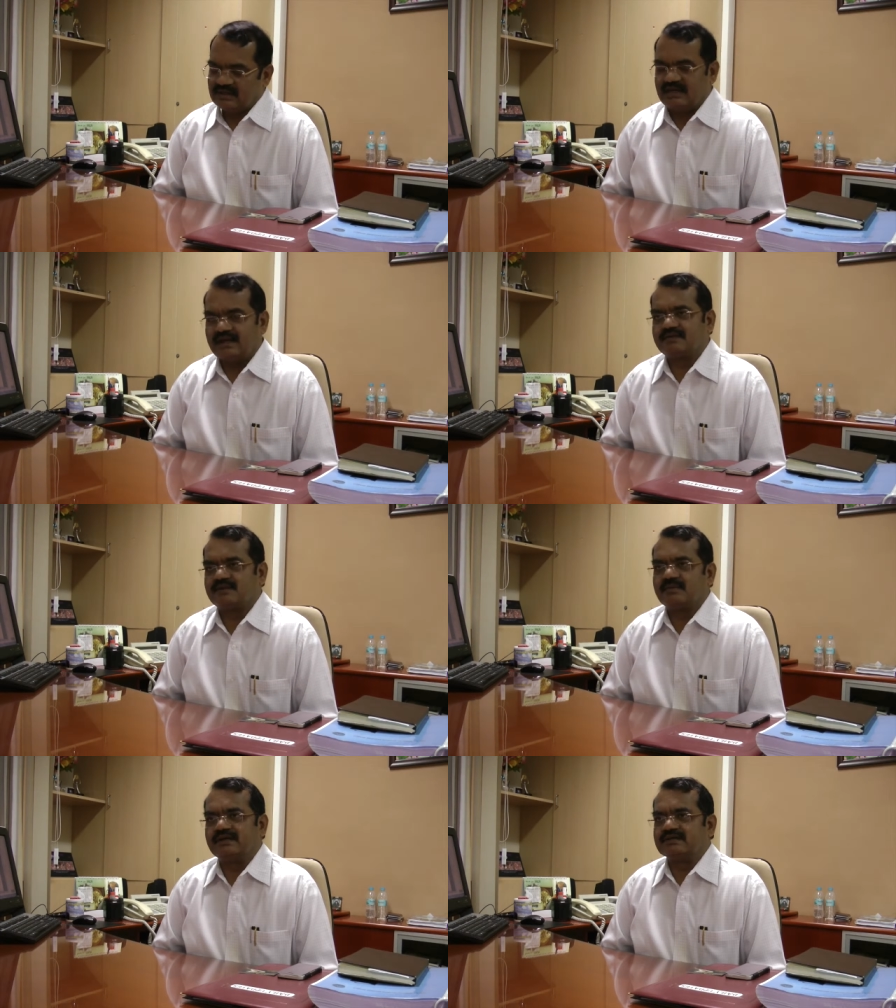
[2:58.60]

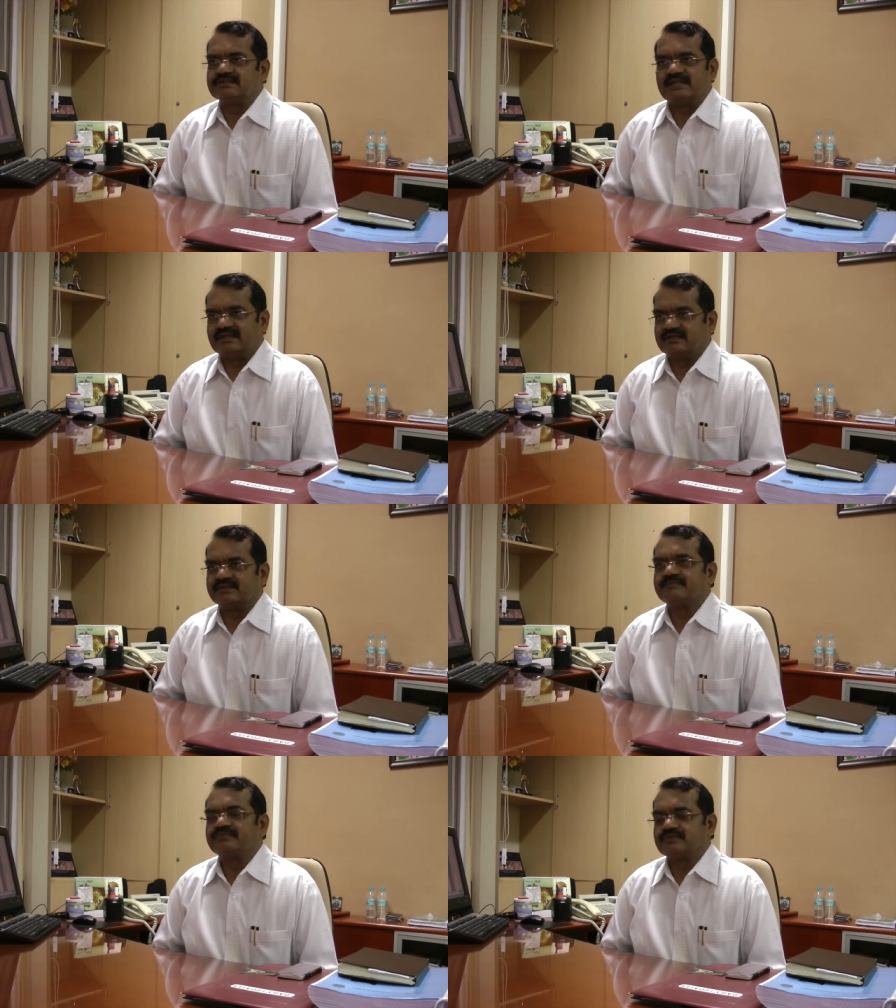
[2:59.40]
lander by us, like that.
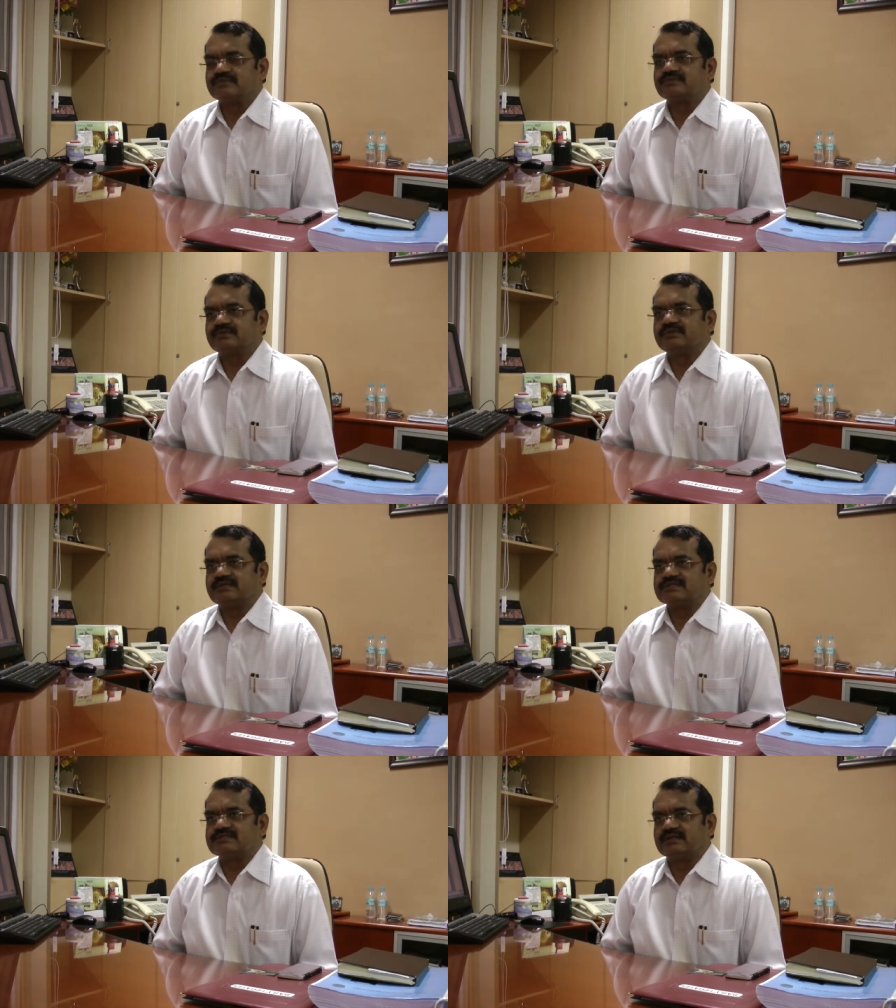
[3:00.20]
So
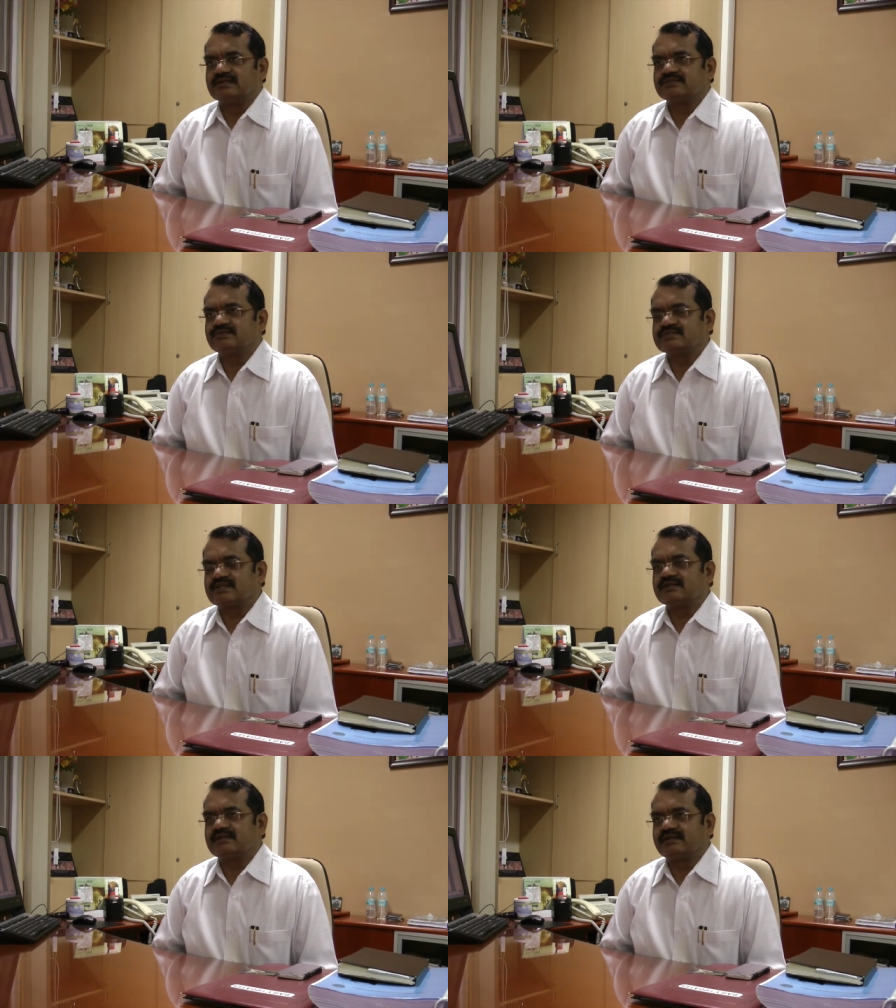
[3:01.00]
it's
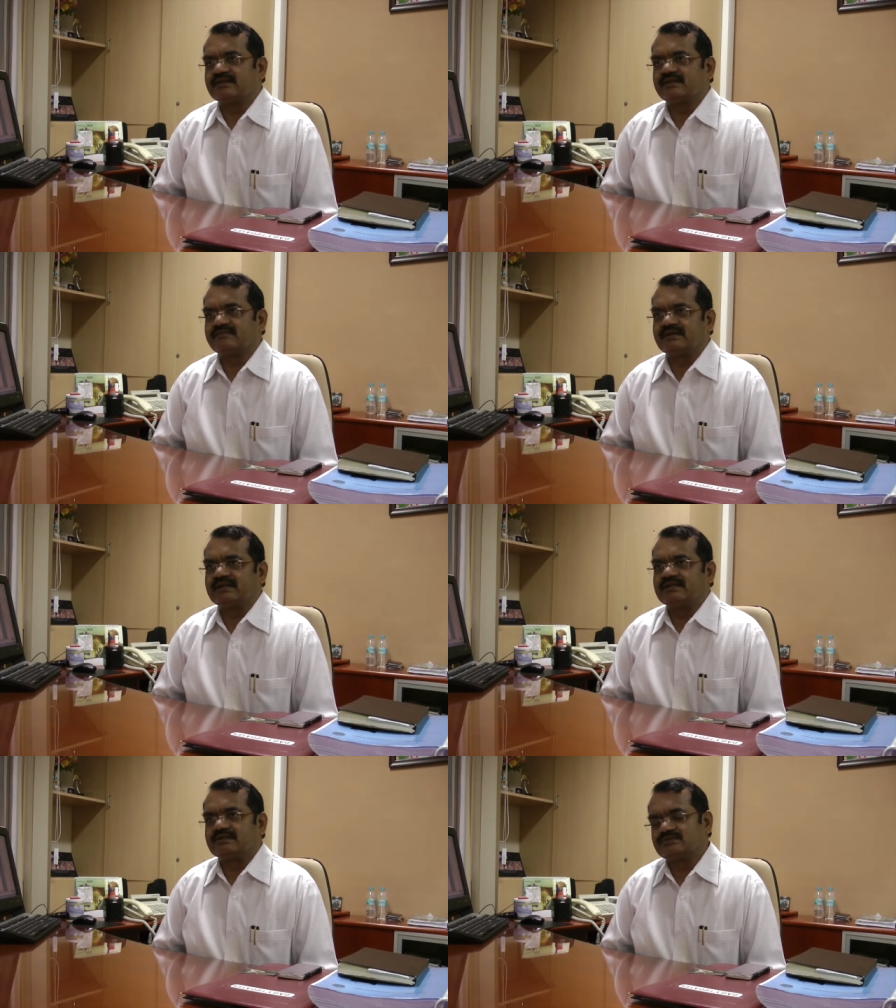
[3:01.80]
slightly
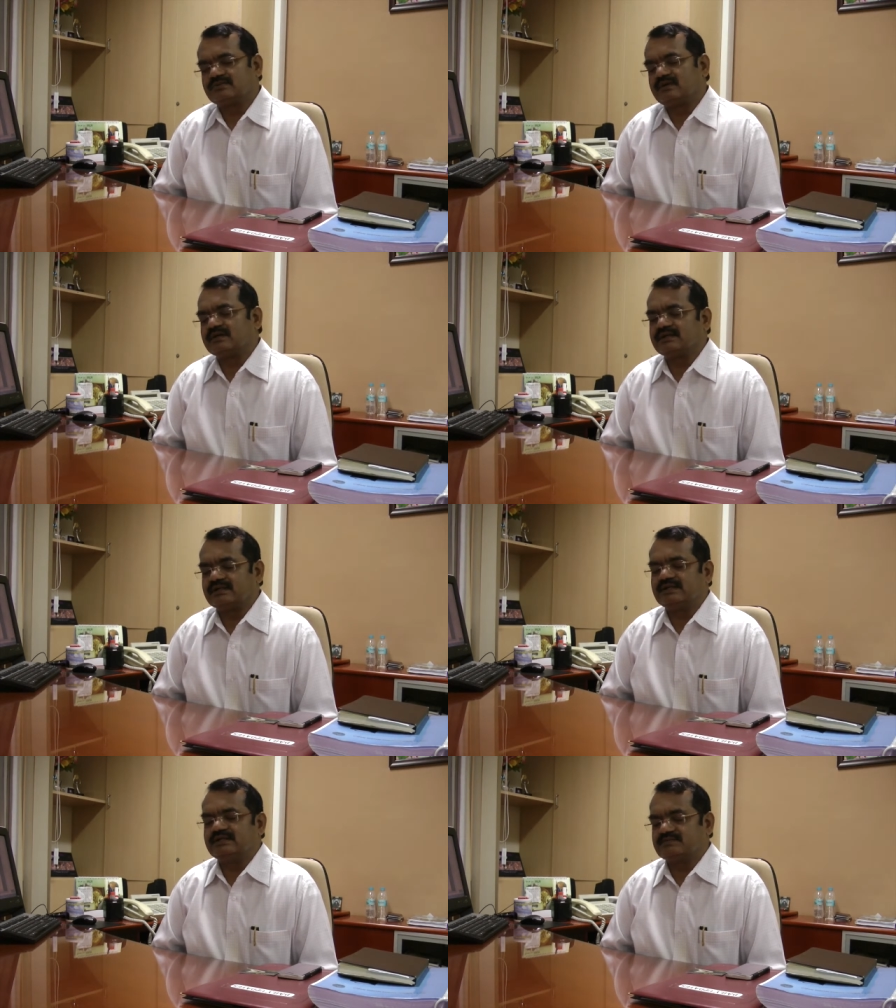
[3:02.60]
reconfigured. So
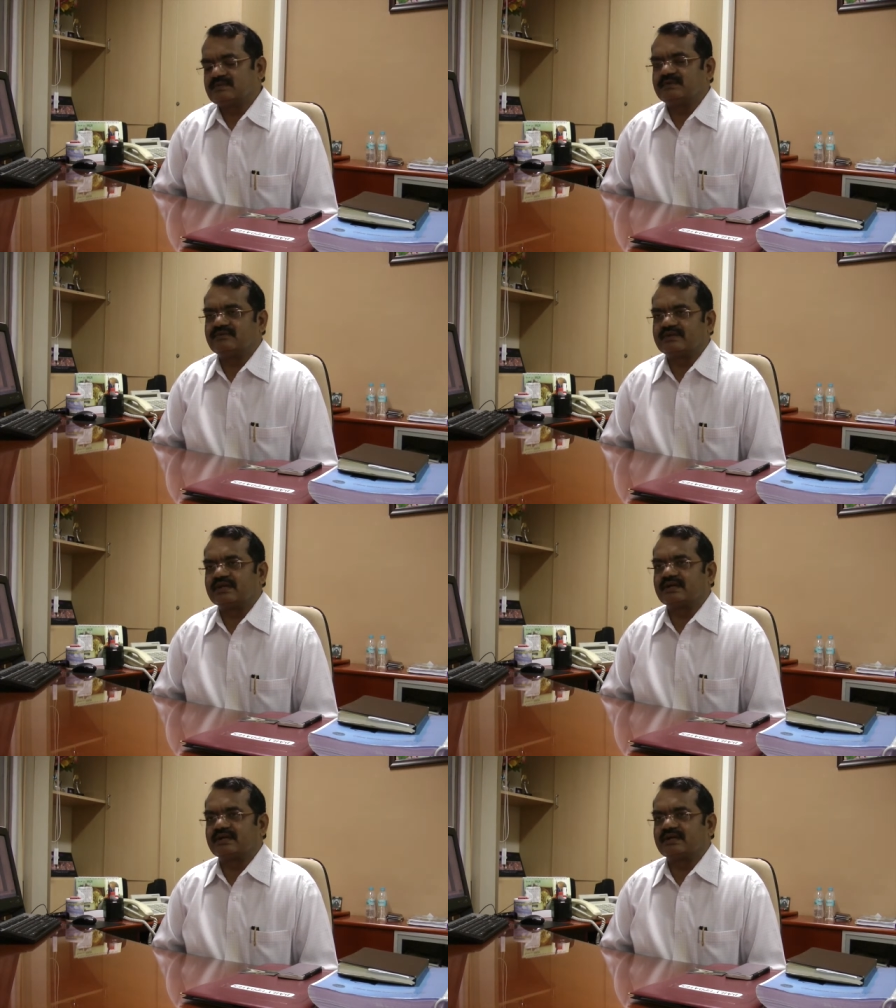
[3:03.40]
accordingly, maybe it will take